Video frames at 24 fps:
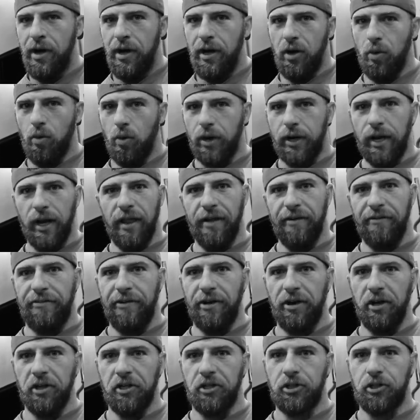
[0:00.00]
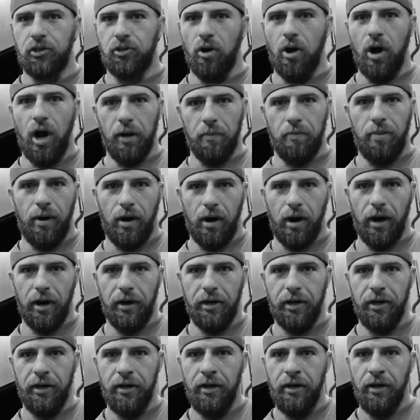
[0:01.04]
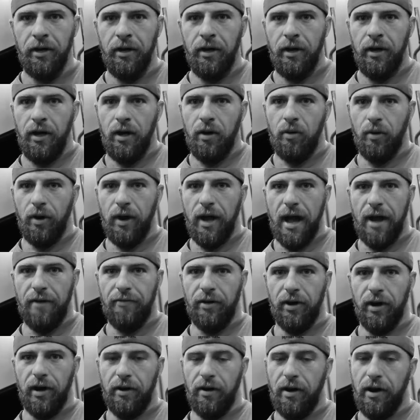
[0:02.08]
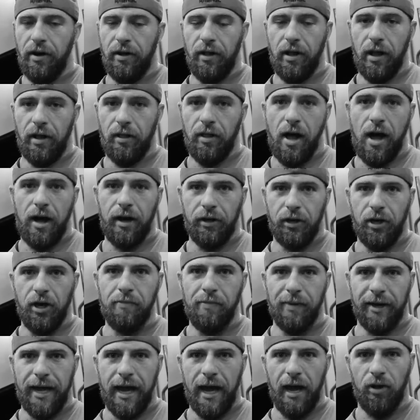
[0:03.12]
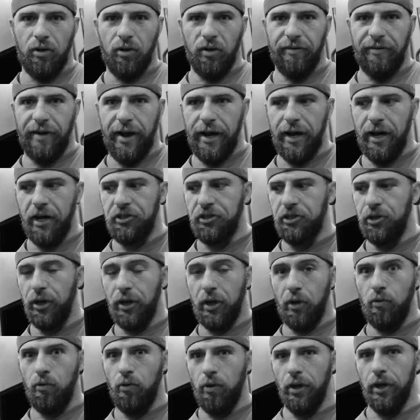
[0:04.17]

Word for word: you're working the very strong part where you have a lot of good mechanical advantage, so you can